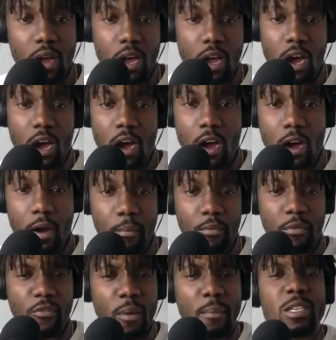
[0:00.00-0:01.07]
um,
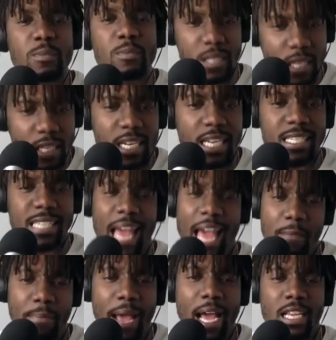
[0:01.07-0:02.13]
from his position as the head
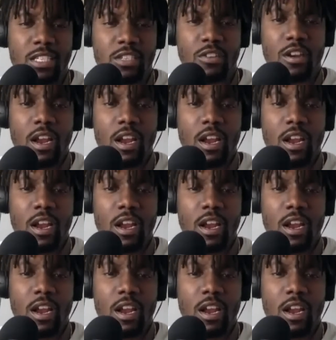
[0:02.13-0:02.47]
pastor.